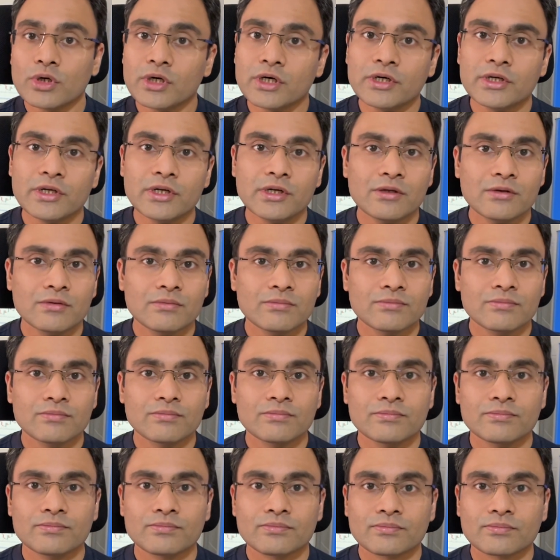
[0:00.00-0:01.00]
earn.
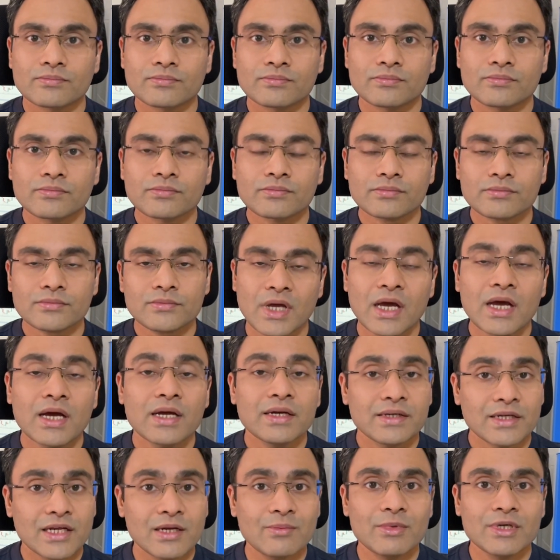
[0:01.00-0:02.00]

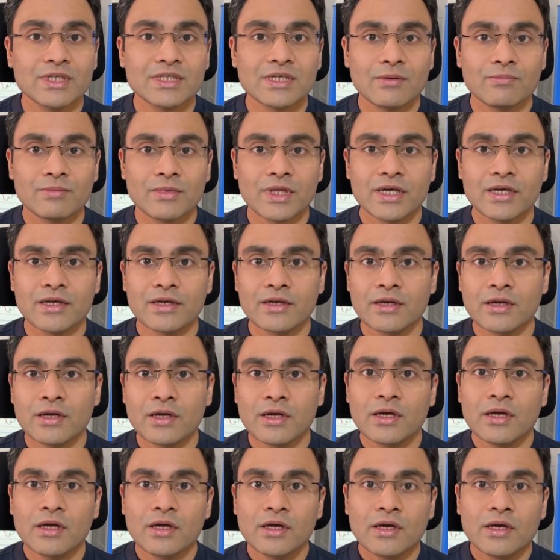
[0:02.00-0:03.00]
Tell me something.
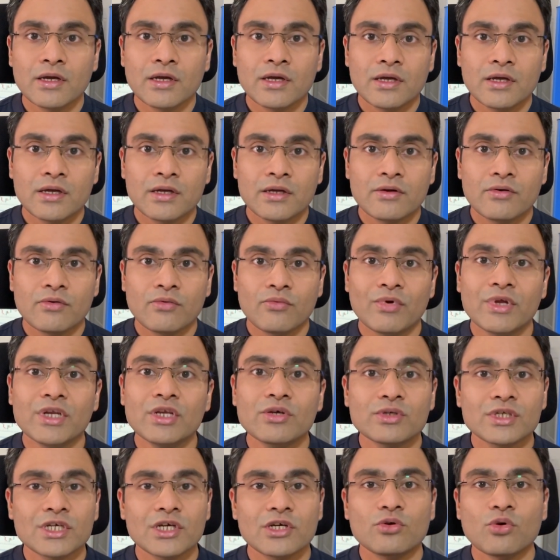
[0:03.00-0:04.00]
When
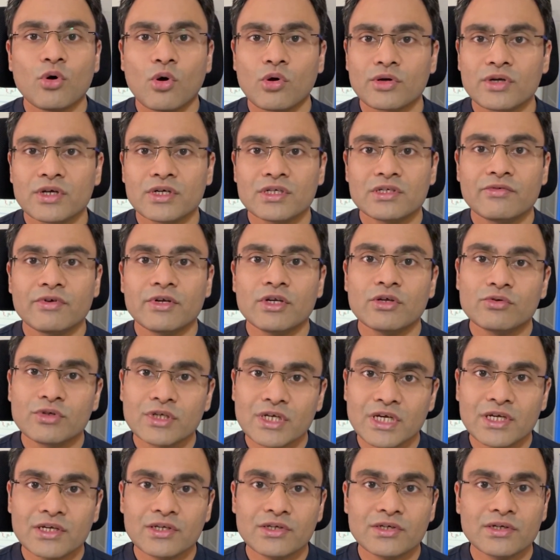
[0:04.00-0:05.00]
you see doctors, when you
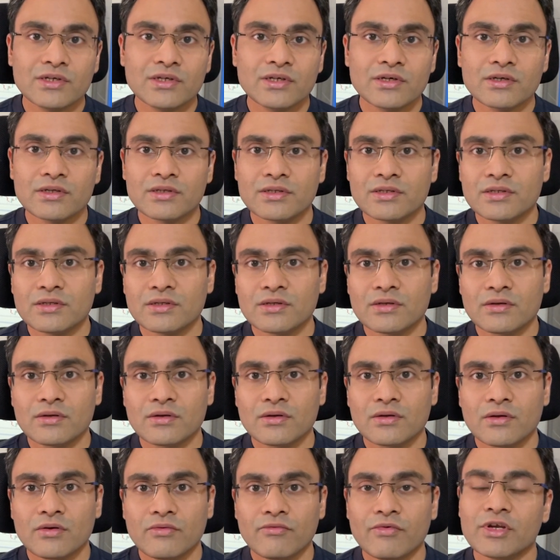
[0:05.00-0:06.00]
see engineers,
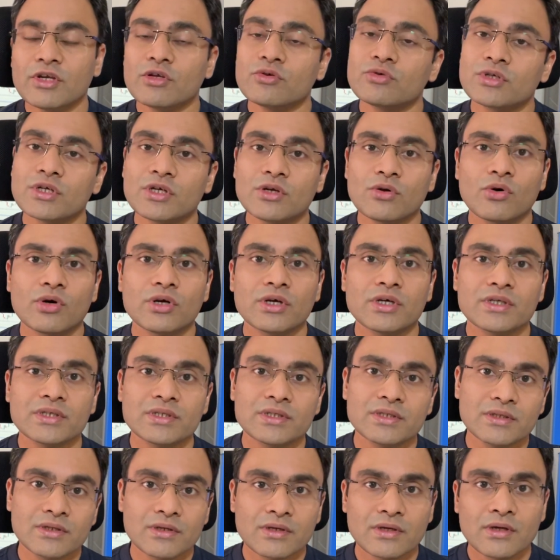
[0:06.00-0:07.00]
when you see
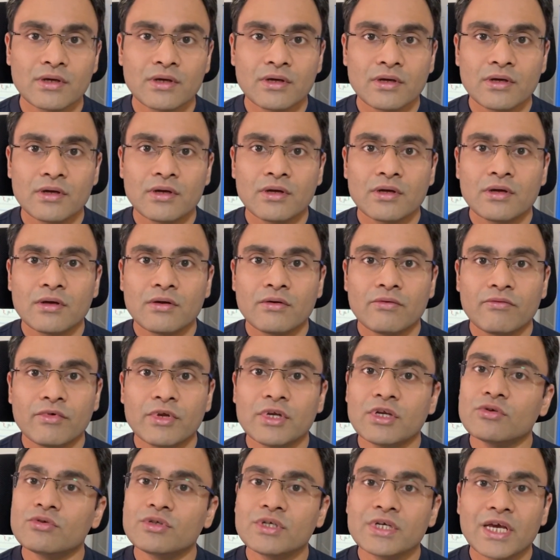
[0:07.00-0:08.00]
lawyers, when
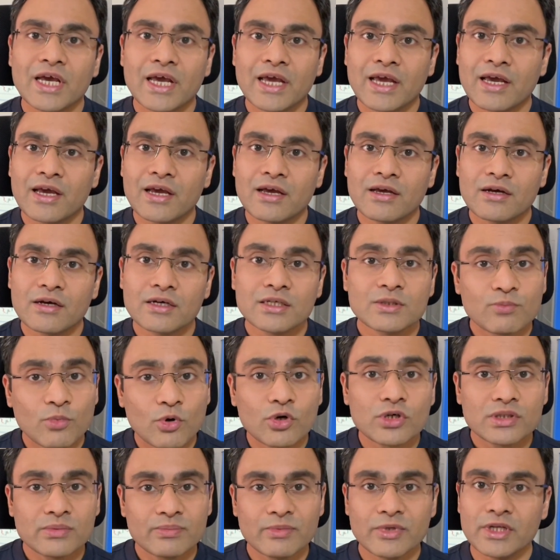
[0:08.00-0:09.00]
you see a
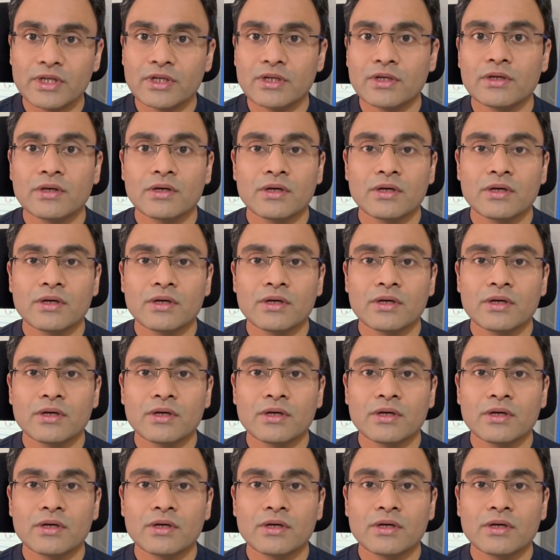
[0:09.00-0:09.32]
sportsman,